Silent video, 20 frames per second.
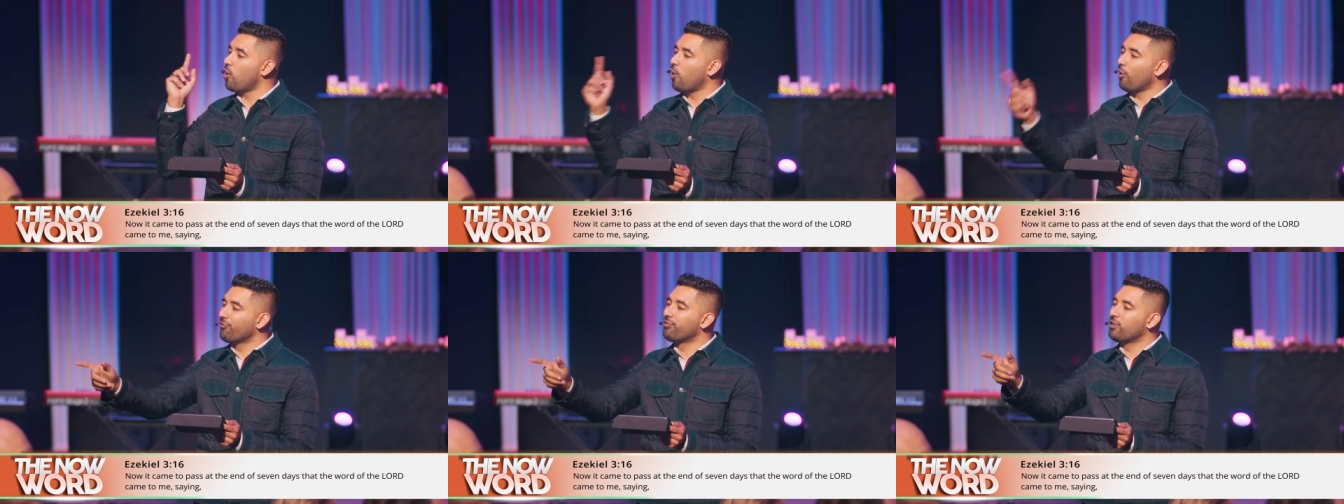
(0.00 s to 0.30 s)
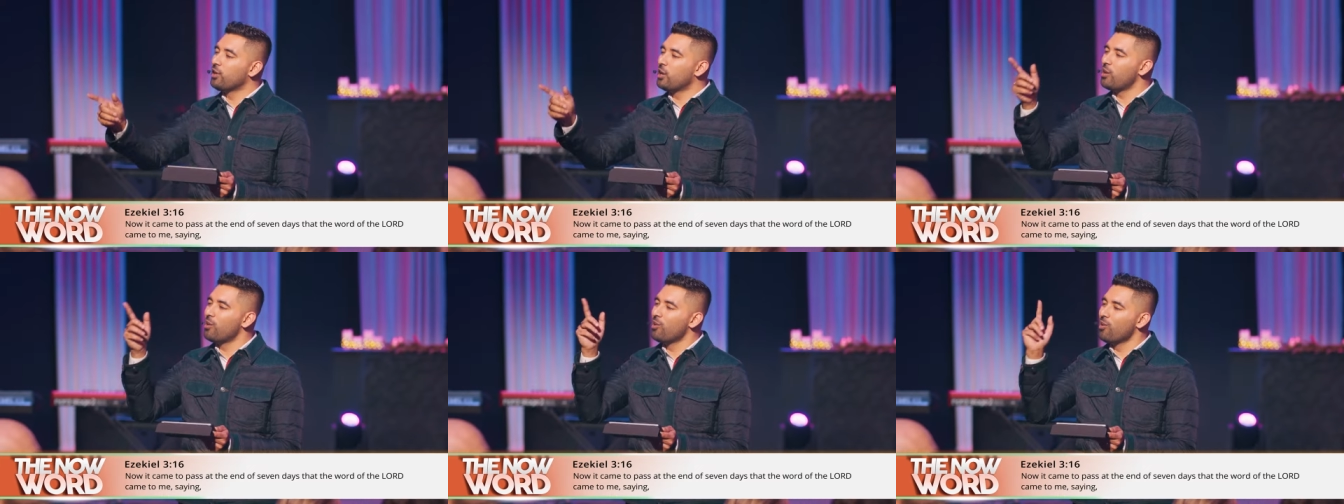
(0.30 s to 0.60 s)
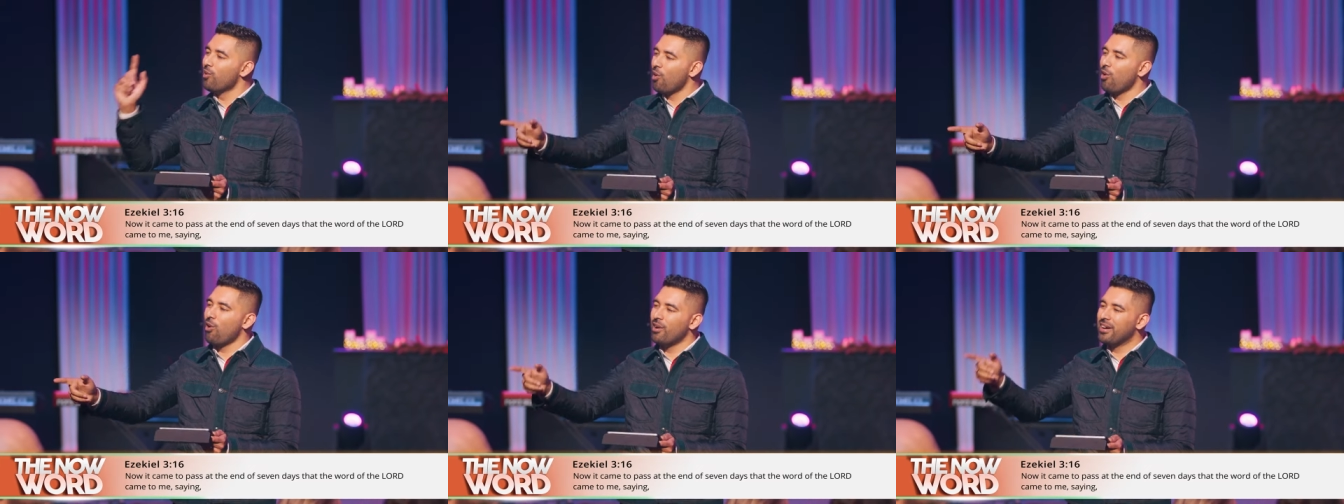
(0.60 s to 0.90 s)
of the
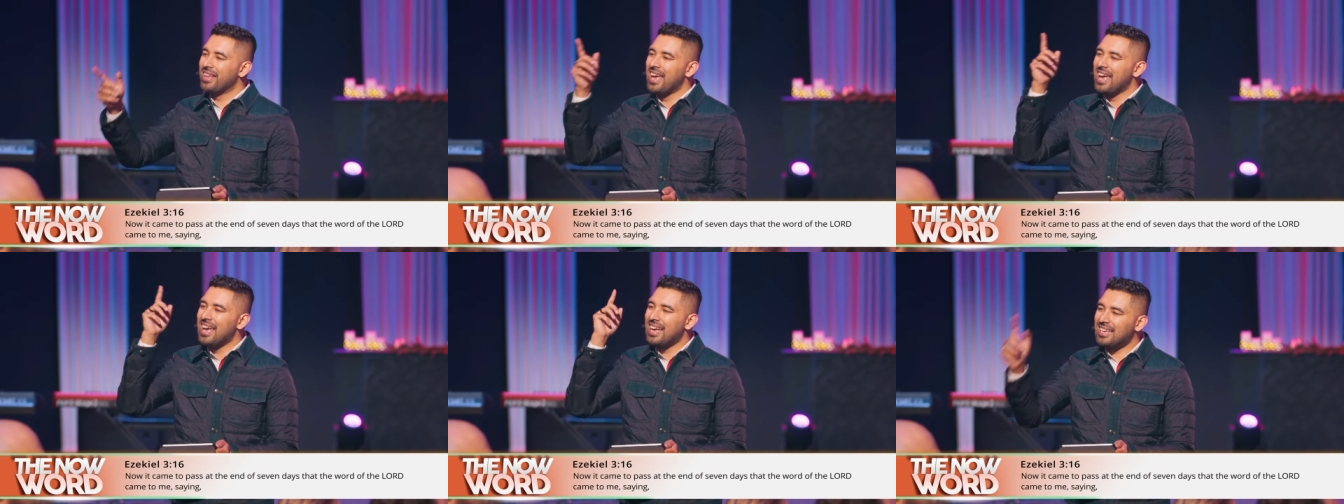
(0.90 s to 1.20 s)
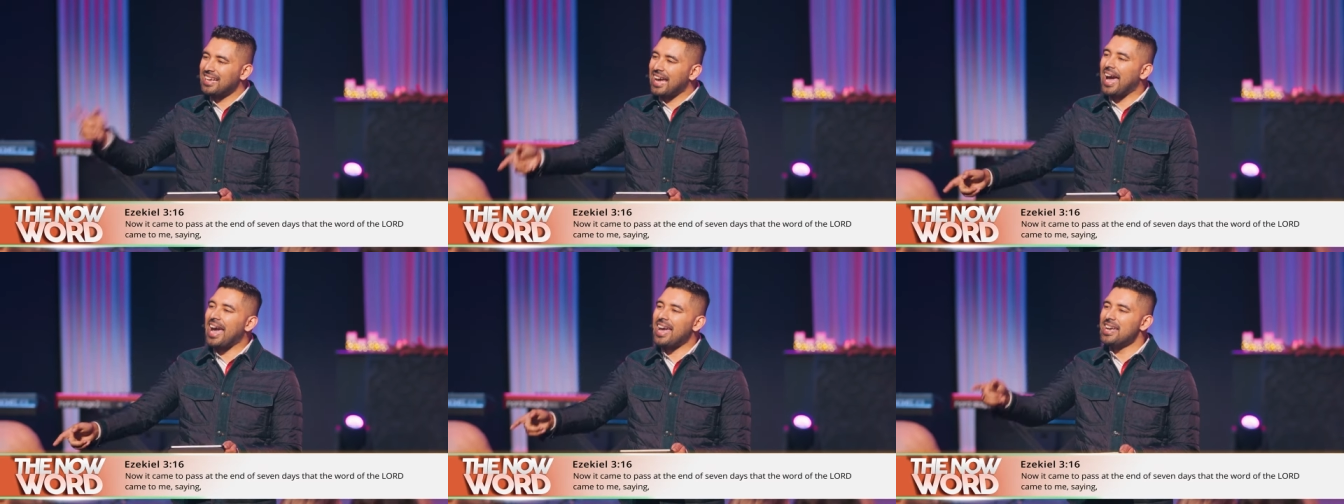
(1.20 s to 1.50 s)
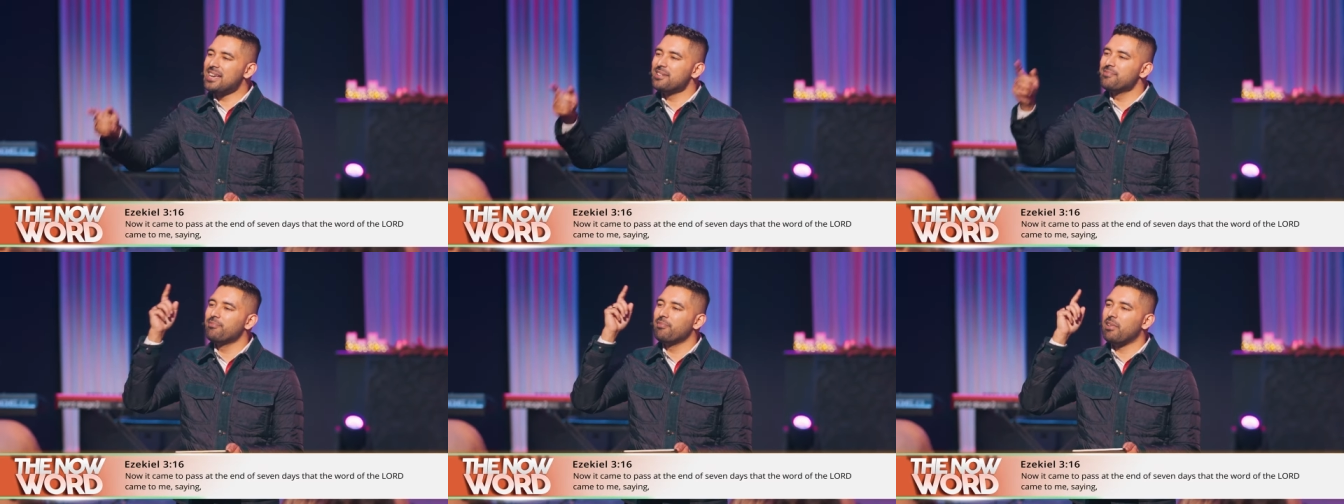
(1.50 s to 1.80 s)
Lord
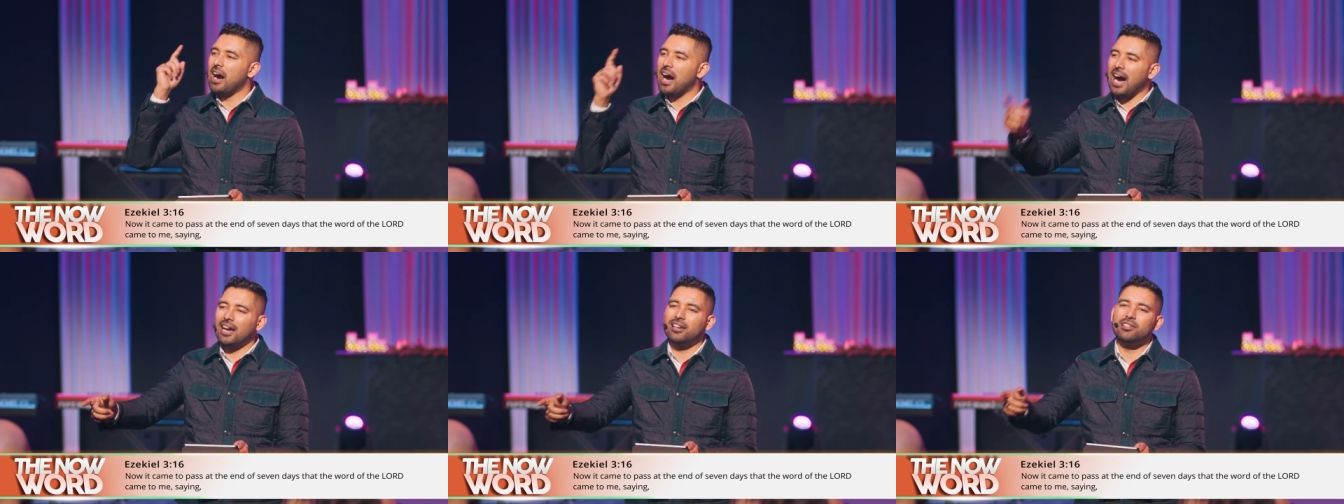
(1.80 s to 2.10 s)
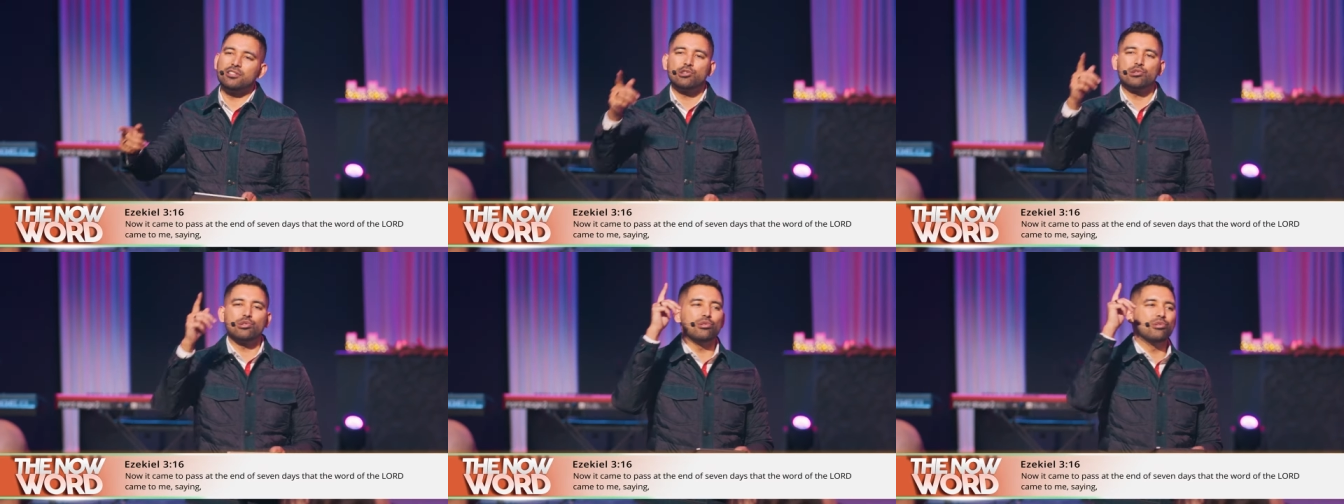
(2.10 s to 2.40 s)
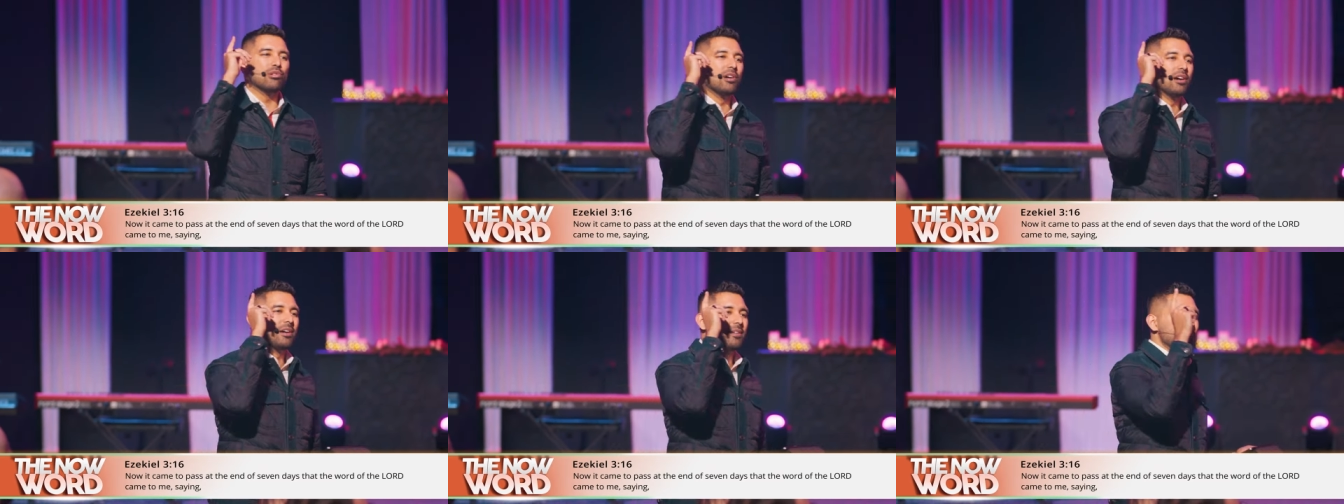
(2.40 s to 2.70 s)
came unto
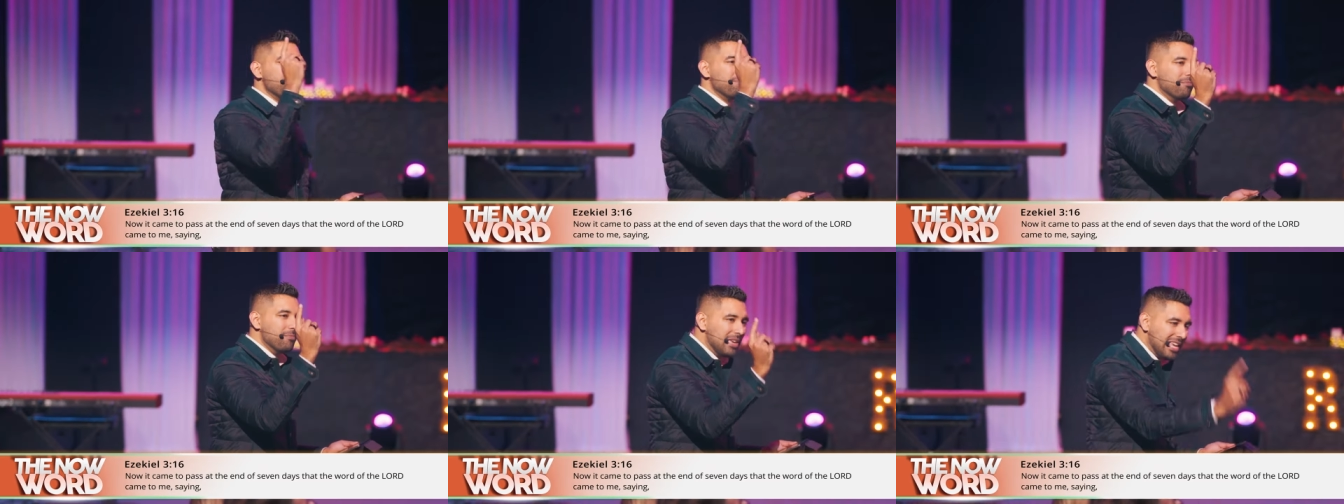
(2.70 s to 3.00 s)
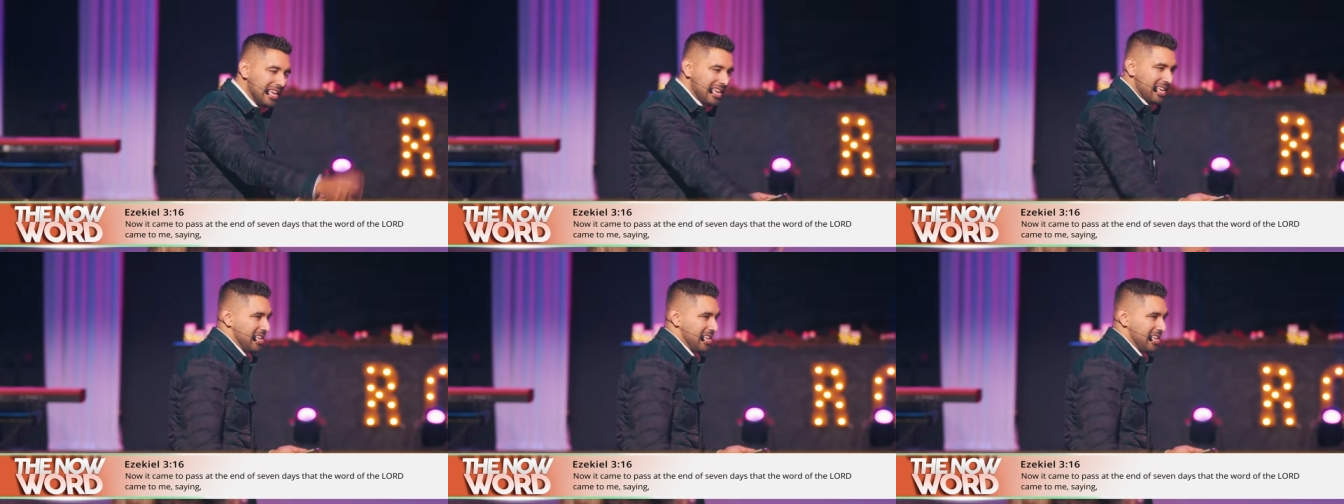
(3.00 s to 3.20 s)
me.